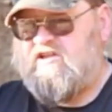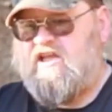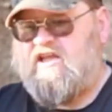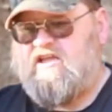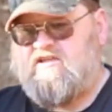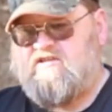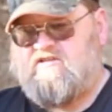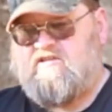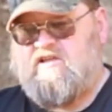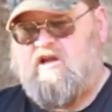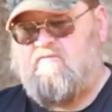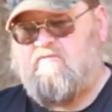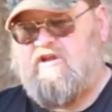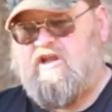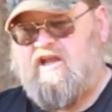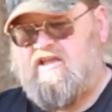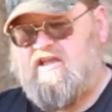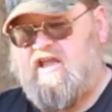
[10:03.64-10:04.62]
they tell
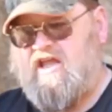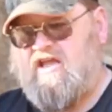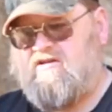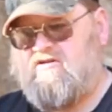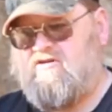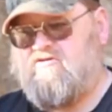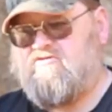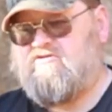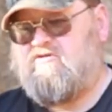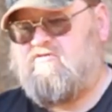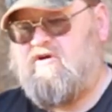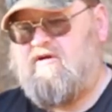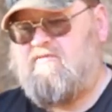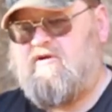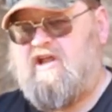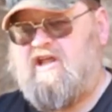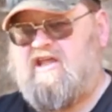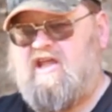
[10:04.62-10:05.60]
me I can't use
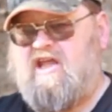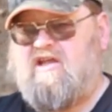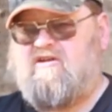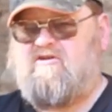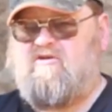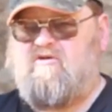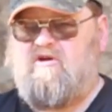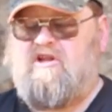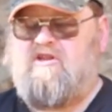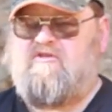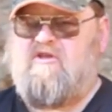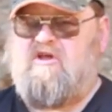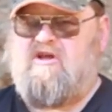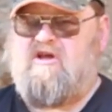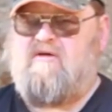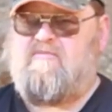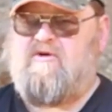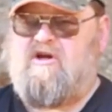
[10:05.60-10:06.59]
equipment, I can't do
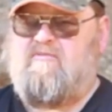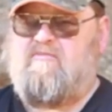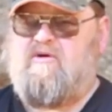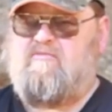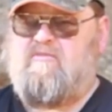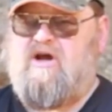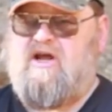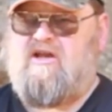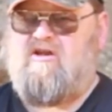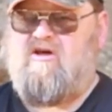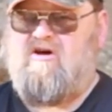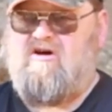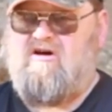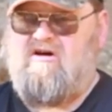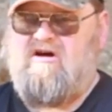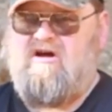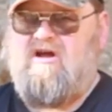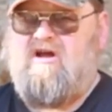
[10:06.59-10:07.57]
anything up here, but by
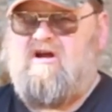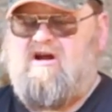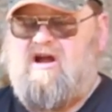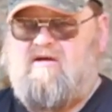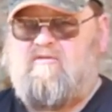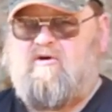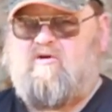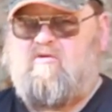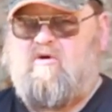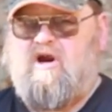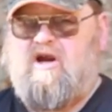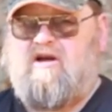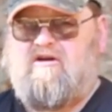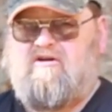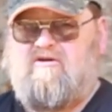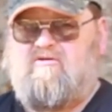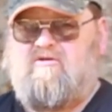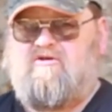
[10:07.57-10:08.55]
law, I'm required
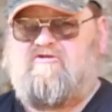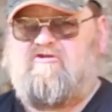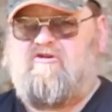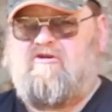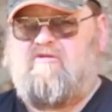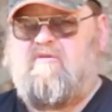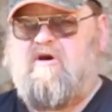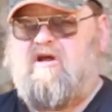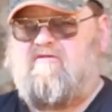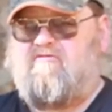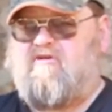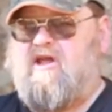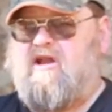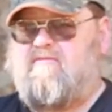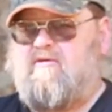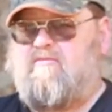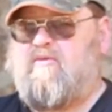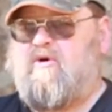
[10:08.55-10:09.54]
to do a certain amount of
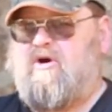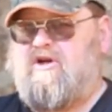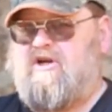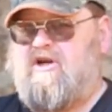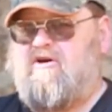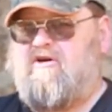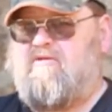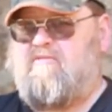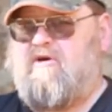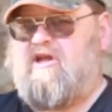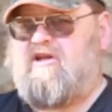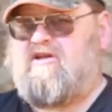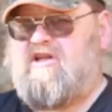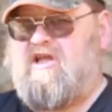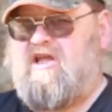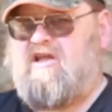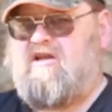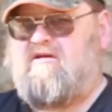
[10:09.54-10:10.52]
labor per year to
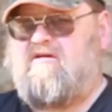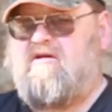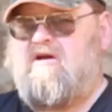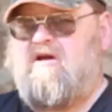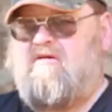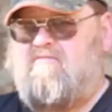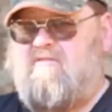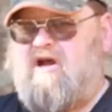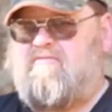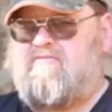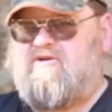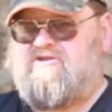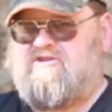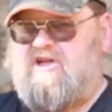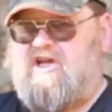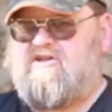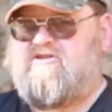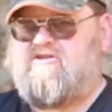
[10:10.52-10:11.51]
maintain my
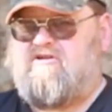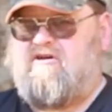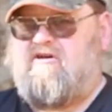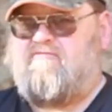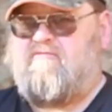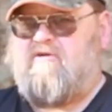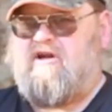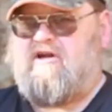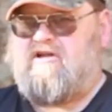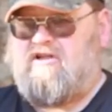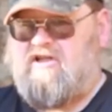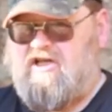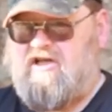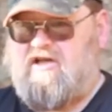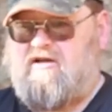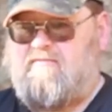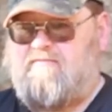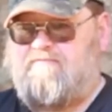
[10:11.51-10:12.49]
possession of my
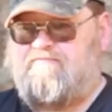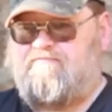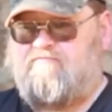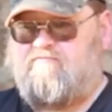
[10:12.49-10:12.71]
claim.